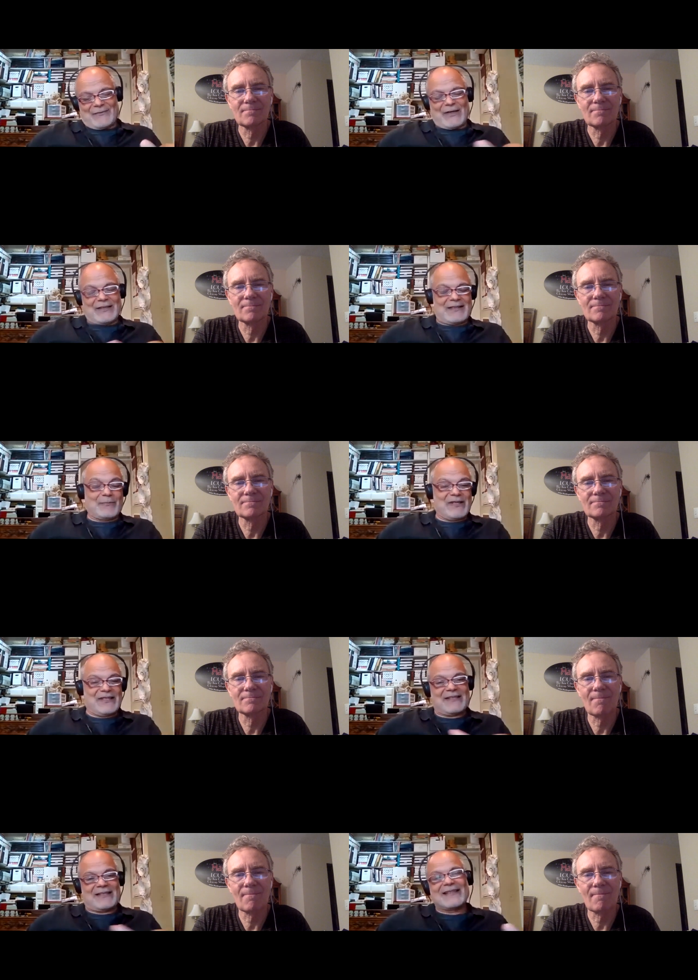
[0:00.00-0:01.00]
Speaker 1: far as the
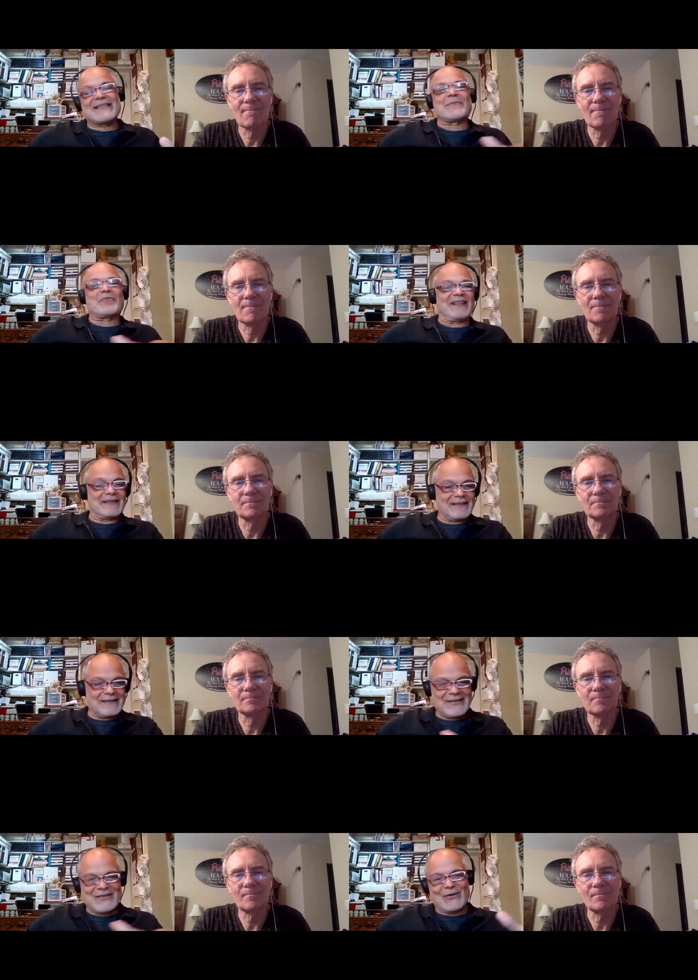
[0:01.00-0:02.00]
business discipline.
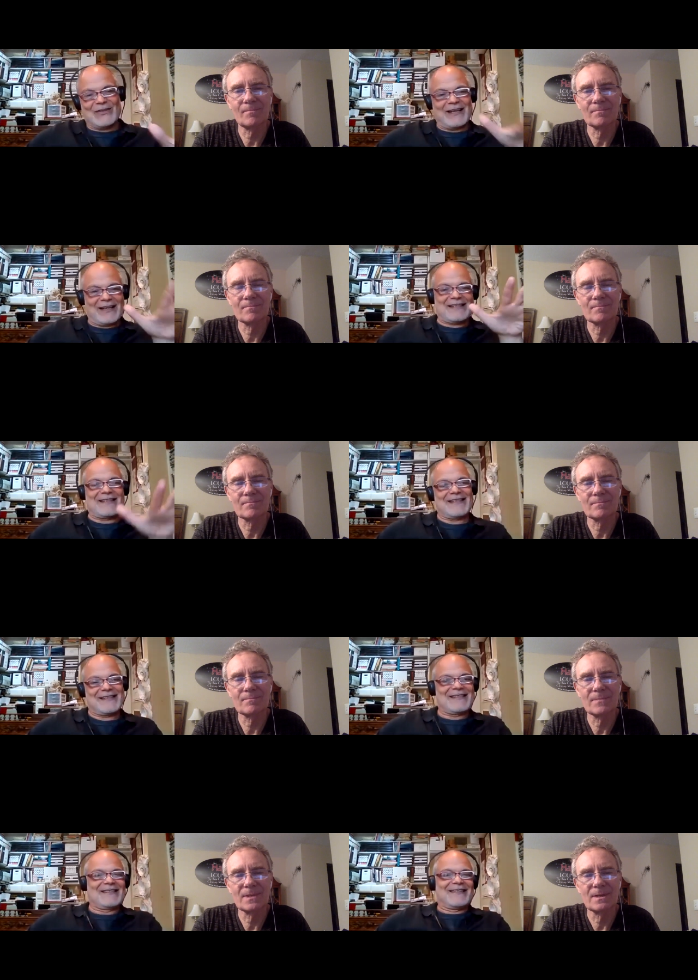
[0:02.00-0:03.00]
So the X
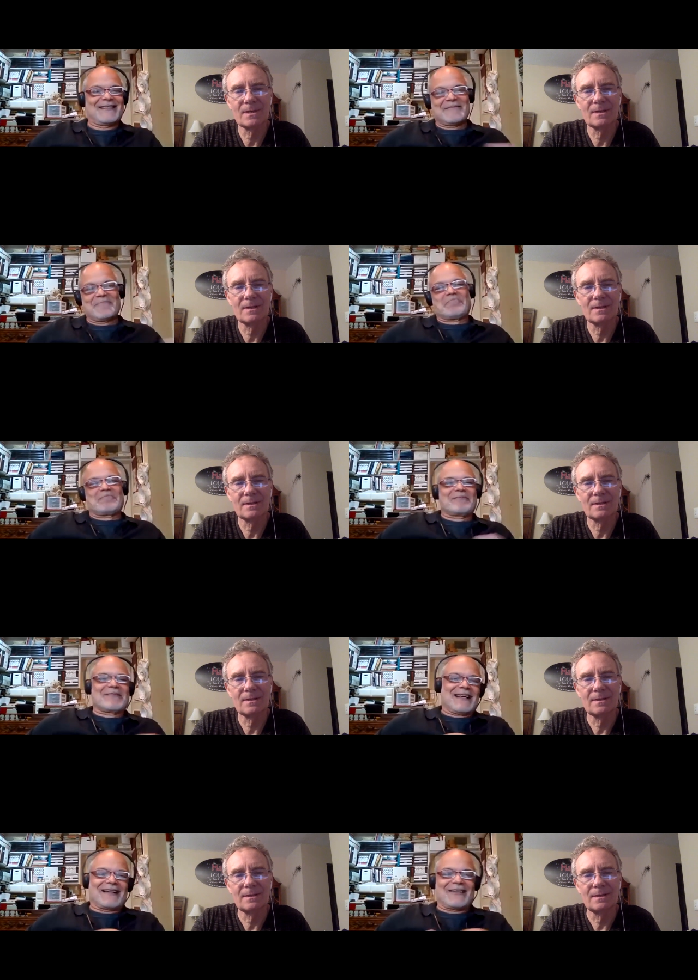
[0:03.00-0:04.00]
is
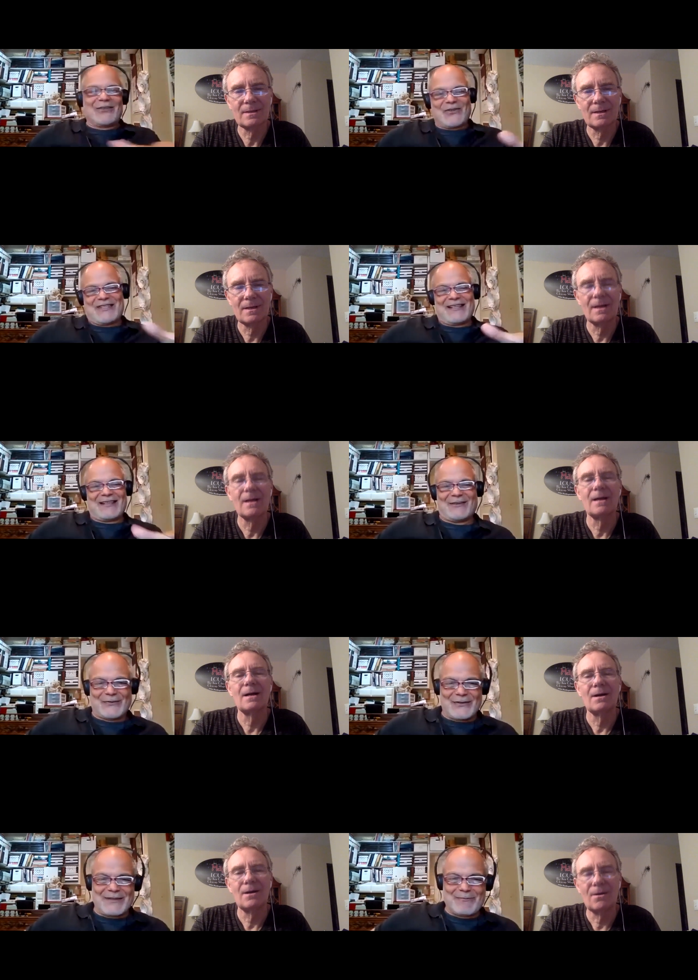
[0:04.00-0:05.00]
agnostic of
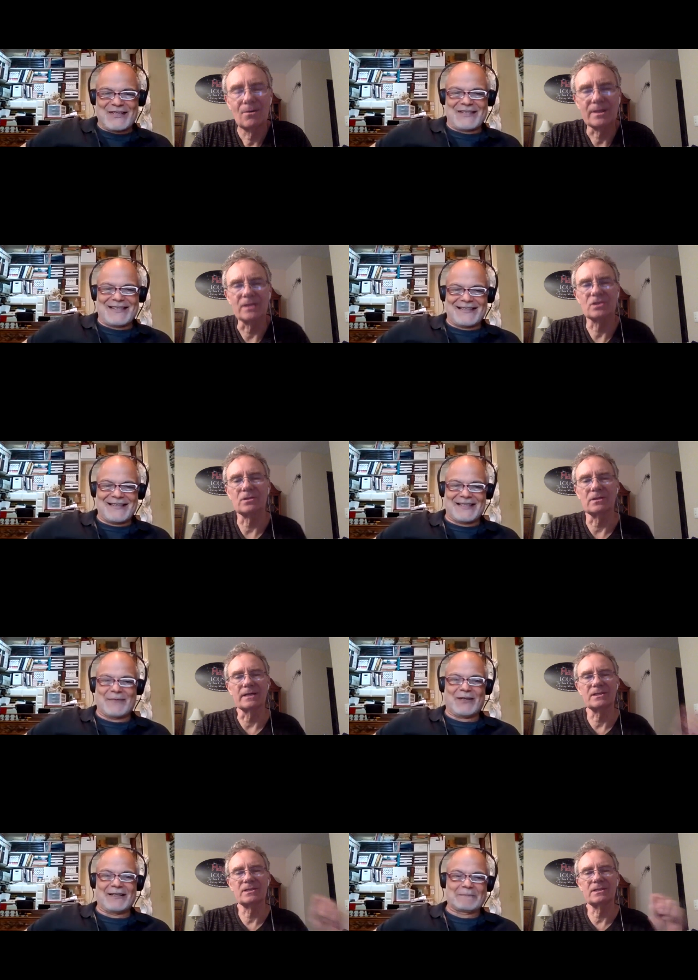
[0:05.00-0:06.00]
the business. Okay, so discipline. like
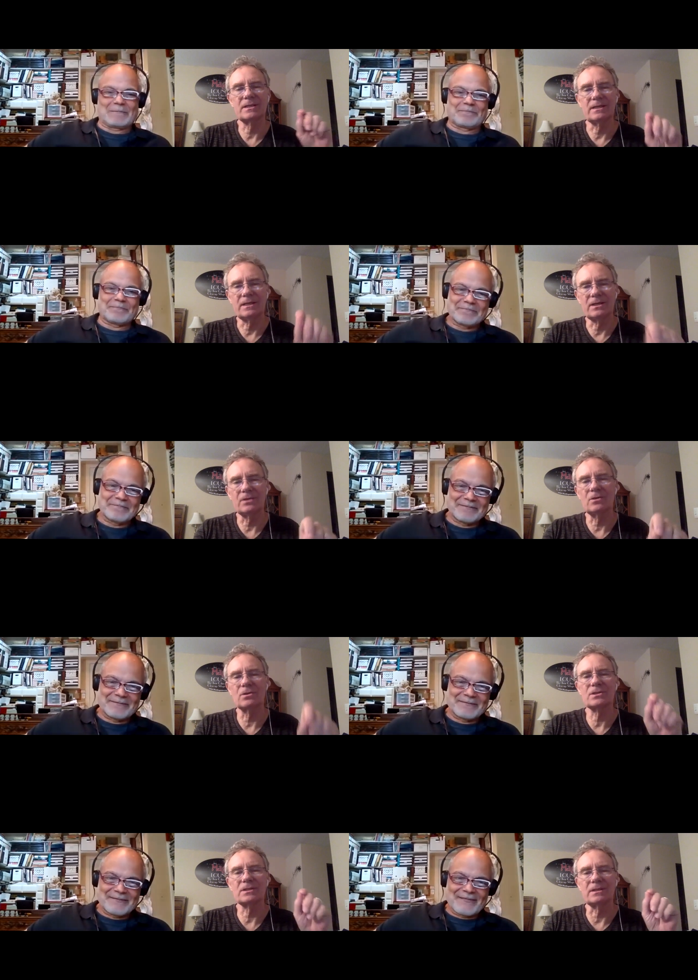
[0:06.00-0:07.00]
Speaker 2: CEO,
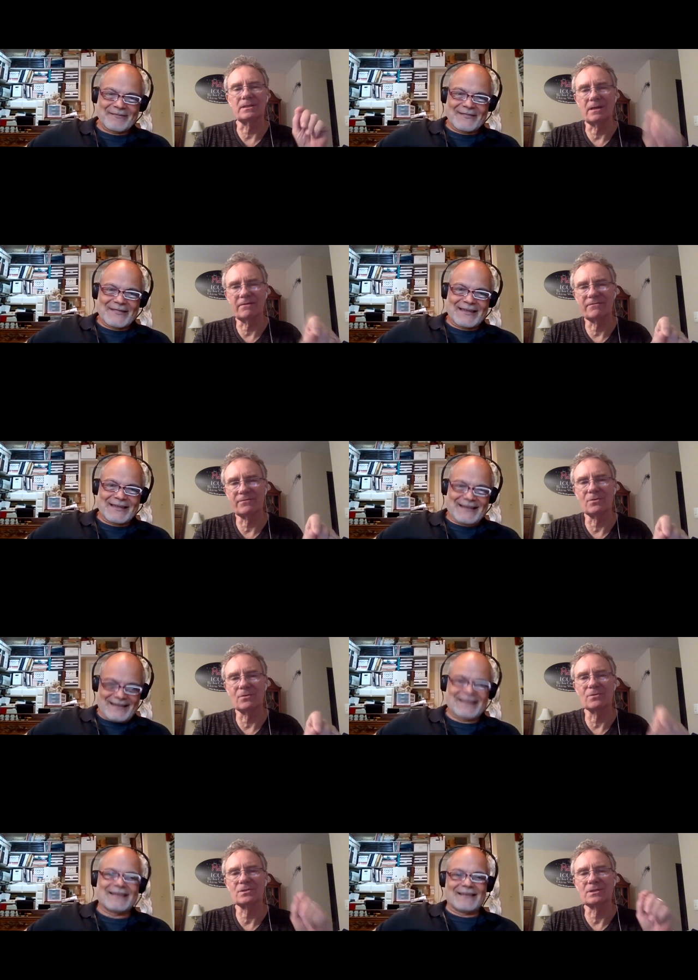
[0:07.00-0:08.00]
CFO,
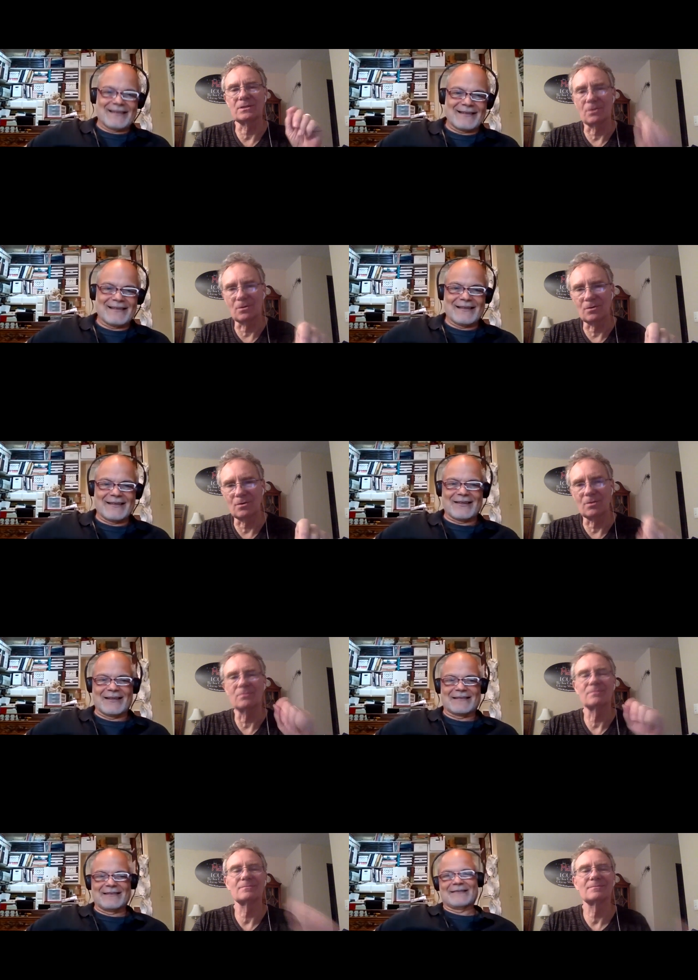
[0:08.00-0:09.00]
CO. Yeah, right,
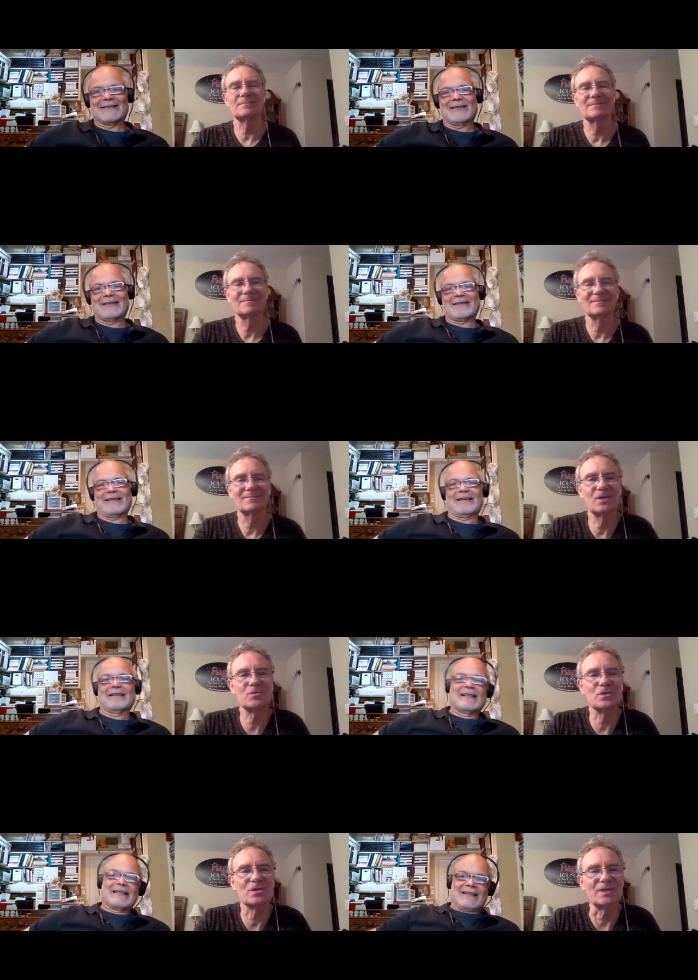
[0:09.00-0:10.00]
right, yeah.
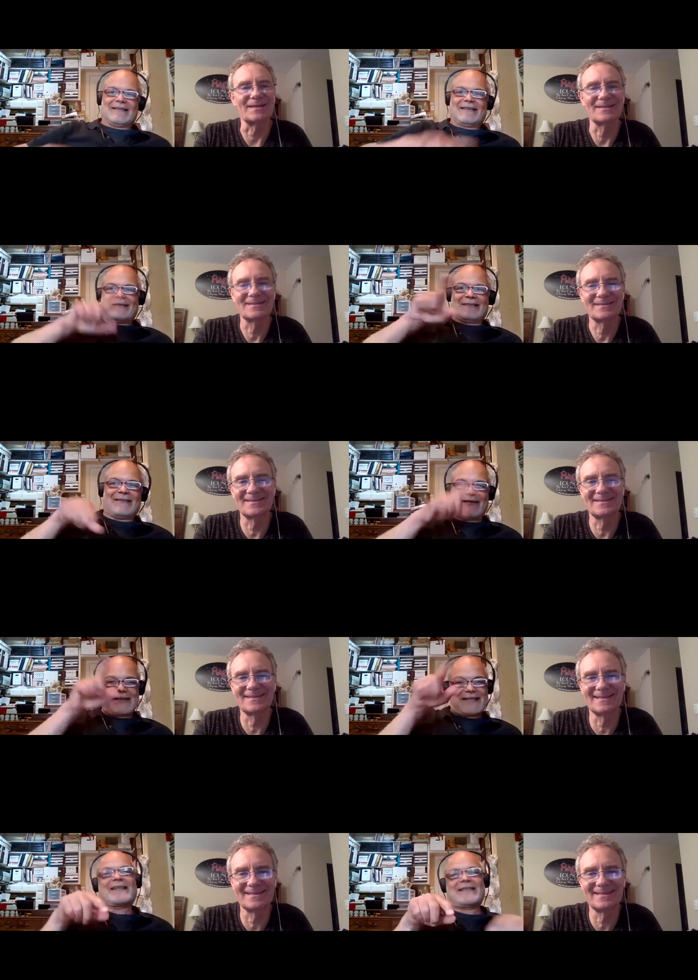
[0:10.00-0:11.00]
Interesting.
Speaker 1: The
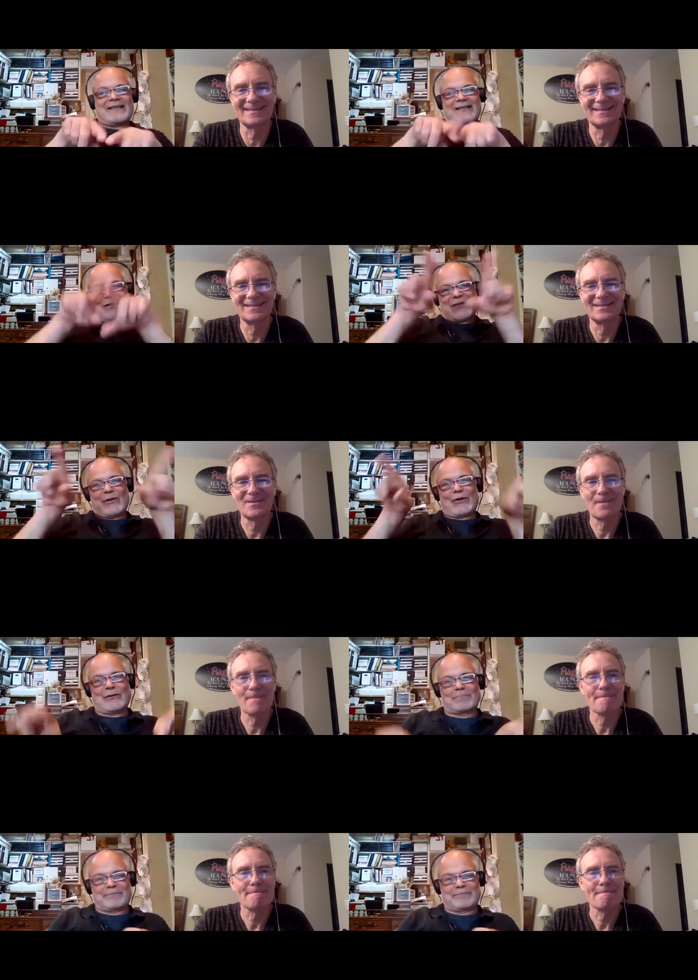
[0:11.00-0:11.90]
360 is also,